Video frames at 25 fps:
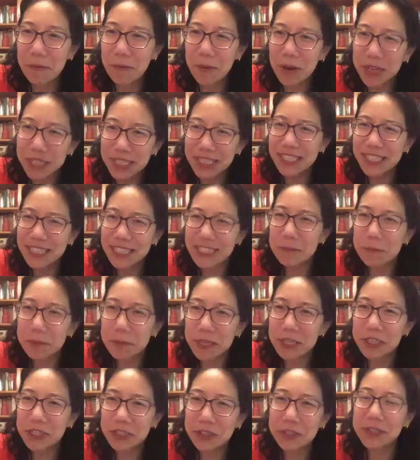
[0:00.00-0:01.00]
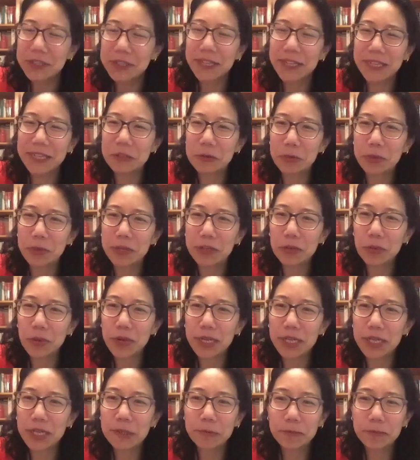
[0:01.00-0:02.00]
what does assimilation look like in 2020?